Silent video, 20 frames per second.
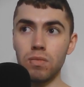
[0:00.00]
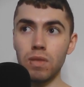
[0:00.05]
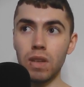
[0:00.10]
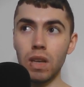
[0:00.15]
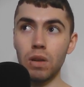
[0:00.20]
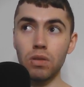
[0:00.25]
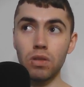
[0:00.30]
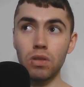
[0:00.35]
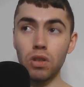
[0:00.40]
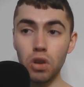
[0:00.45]

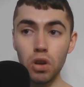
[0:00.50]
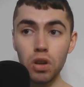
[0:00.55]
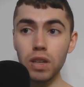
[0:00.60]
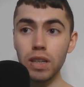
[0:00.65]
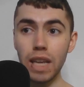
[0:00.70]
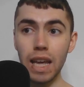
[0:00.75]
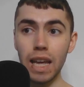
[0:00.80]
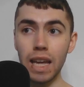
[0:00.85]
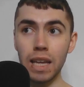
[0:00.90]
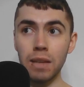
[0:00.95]
a good
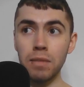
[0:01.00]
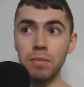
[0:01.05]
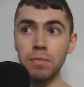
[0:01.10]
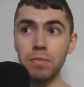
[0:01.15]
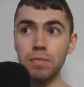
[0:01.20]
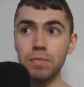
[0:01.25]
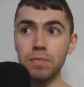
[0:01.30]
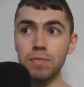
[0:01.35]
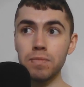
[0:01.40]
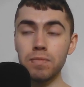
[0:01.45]

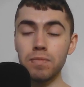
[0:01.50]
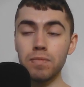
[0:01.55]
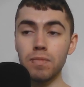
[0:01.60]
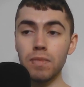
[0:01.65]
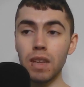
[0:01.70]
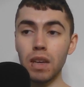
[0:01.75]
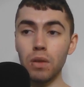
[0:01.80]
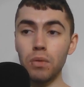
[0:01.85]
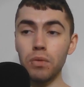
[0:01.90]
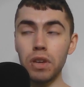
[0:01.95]
game.
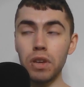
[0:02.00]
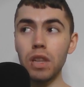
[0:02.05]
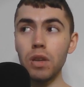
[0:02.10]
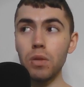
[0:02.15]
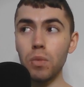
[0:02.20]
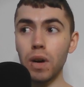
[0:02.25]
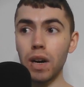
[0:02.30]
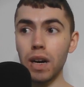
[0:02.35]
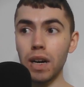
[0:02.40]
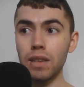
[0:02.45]
It really
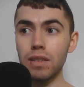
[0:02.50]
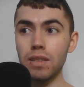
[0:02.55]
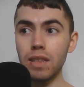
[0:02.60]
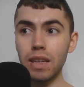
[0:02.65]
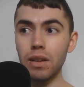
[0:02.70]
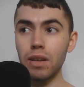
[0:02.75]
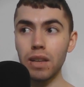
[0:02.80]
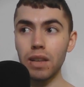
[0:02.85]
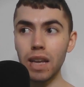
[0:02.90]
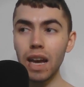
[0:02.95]
was.
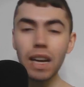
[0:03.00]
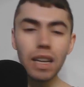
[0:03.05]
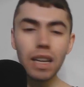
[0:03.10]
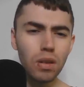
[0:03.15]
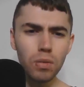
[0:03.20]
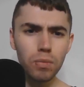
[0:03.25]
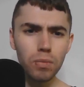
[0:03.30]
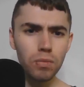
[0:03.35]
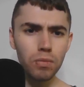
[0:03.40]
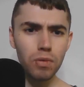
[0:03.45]
It kind
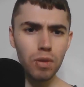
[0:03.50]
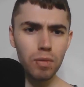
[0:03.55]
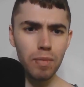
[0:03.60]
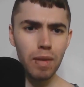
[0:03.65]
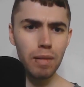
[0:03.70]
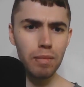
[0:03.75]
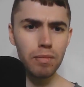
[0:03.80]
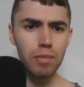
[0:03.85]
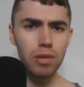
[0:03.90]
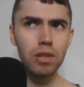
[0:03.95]
of,
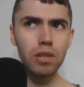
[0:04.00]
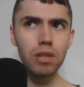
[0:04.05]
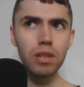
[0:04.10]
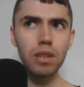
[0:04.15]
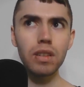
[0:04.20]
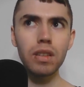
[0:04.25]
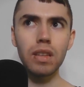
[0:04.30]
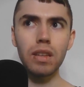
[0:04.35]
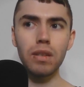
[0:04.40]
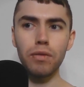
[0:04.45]
remember
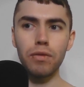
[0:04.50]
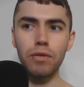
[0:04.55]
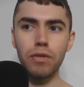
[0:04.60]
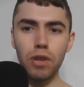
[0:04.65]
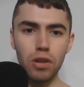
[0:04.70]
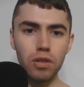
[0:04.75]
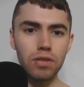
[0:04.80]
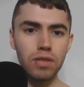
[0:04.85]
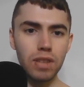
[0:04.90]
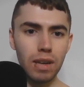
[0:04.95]
the
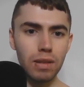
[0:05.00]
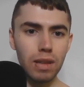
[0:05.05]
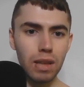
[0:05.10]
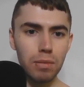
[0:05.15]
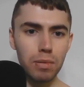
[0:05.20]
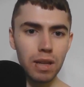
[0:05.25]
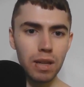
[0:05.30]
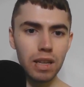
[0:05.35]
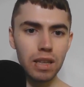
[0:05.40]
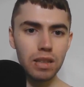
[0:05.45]
first time they
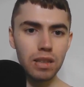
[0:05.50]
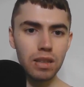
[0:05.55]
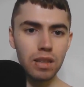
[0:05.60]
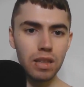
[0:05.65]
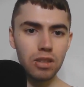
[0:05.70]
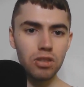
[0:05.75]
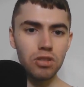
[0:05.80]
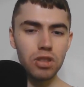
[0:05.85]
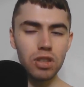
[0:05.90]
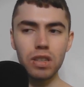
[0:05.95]
played
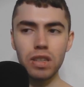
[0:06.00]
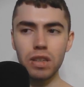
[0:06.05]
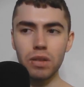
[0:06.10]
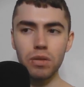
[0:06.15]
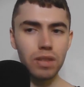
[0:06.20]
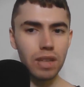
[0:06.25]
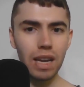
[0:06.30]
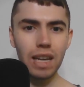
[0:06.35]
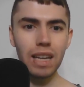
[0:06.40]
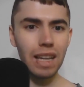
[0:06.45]
this year? It
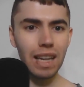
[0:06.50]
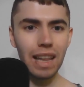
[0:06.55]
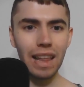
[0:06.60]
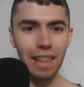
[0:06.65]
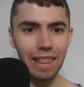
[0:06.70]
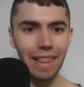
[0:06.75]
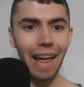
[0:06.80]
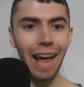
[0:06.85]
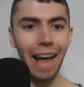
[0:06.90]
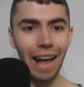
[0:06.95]
was kind of
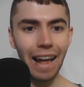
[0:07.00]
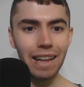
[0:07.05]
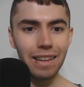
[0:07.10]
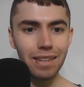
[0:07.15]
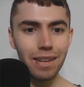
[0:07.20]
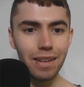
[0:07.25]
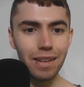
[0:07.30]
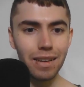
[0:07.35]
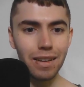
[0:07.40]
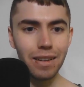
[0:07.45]
like that.
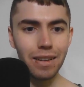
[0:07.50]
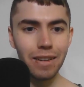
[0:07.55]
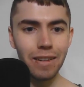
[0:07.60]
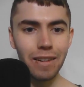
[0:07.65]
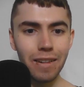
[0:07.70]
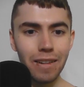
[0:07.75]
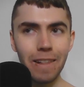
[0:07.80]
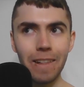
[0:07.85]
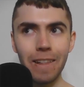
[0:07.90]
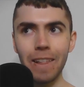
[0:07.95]

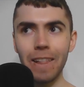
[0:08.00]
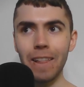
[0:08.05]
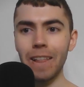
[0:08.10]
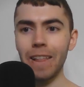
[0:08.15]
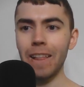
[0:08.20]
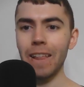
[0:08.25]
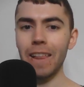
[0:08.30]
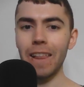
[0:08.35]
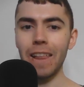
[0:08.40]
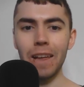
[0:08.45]

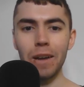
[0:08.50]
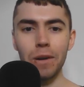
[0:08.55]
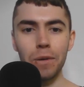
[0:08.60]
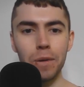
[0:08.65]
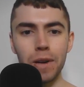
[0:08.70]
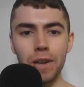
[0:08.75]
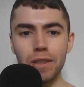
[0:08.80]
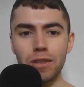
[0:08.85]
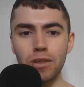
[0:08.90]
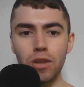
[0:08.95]
It
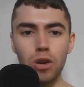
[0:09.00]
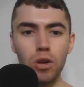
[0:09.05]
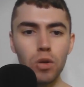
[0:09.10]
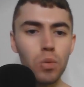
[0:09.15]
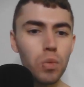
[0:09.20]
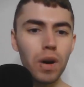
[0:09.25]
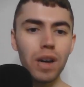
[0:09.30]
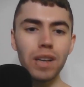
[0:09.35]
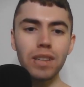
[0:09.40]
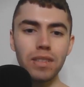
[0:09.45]
was who
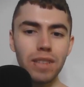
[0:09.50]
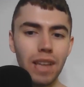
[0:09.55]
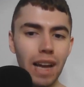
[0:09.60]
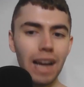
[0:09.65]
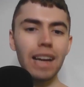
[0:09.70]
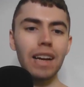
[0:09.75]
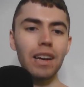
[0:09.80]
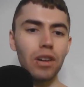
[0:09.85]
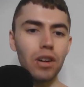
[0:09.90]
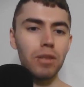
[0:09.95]
was
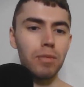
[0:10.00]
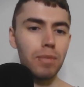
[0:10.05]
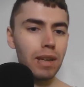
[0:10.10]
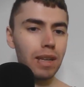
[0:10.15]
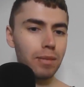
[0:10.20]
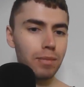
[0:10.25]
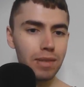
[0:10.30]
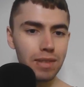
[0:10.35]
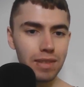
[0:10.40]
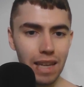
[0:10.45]
not going to make a
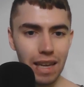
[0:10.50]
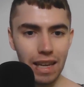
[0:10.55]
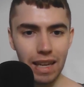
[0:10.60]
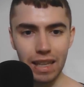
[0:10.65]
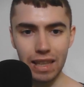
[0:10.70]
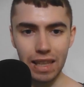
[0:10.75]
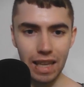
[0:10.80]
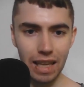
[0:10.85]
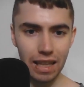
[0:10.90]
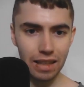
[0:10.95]
mistake at
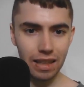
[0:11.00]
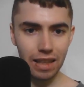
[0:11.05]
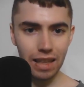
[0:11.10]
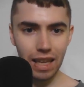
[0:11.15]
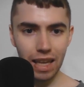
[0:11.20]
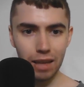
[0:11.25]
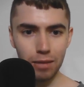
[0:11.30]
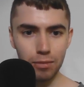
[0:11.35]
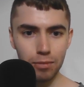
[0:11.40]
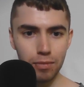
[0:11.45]
the end of the game.
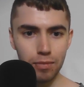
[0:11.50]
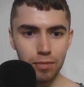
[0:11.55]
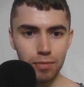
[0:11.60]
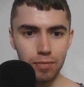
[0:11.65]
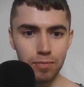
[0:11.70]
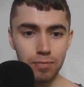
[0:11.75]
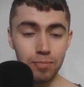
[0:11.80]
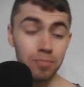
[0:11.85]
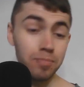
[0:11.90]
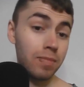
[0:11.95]

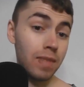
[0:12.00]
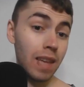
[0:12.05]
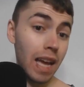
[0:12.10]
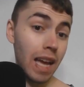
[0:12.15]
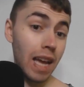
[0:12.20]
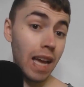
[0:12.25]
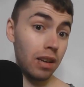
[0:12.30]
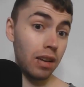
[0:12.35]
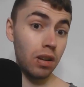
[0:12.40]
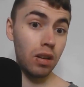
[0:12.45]

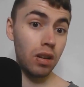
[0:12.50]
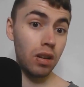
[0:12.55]
And